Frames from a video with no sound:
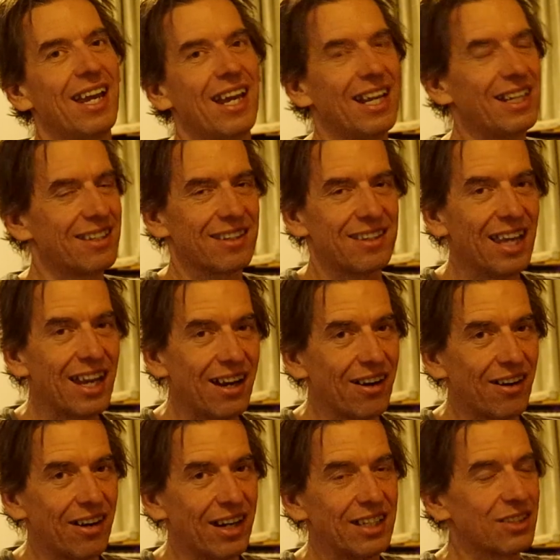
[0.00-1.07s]
It's
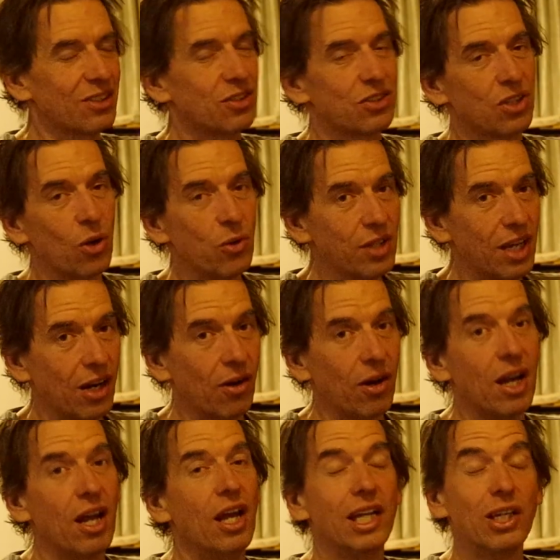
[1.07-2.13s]
there. It's so there
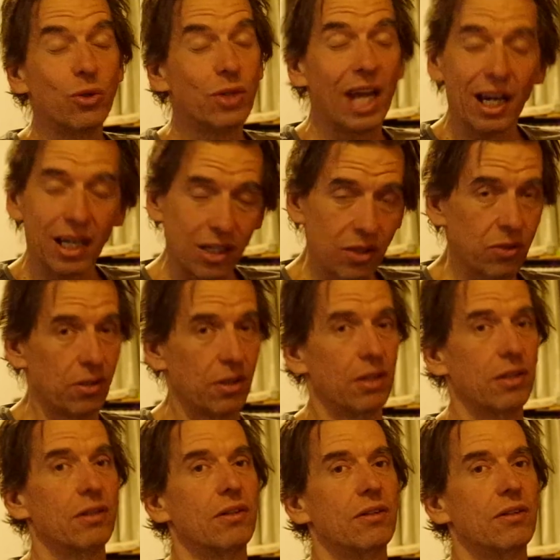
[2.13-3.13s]
you can't ignore it.